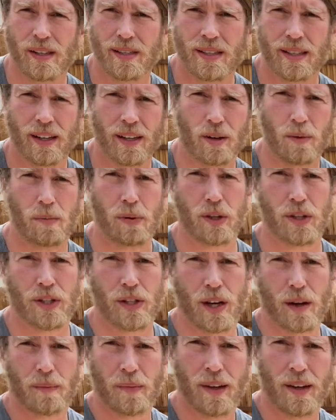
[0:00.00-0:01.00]
single
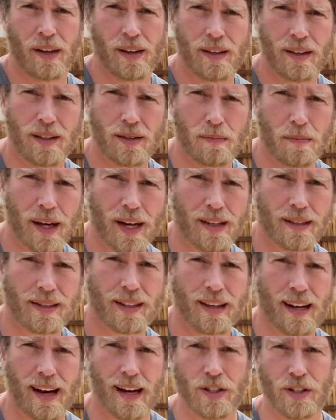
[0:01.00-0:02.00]
push-up? These bands
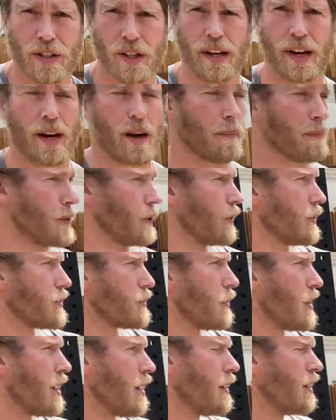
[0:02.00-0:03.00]
can actually help you as
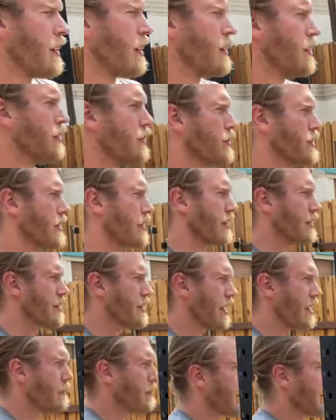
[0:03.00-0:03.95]
well. Using the same